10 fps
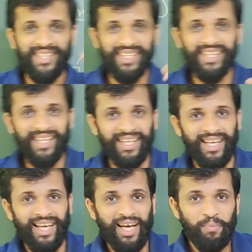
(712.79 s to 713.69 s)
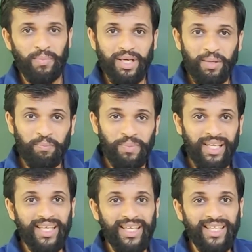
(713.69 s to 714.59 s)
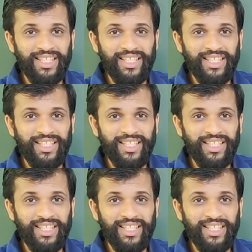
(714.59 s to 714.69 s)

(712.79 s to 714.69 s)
Till then, I'm completing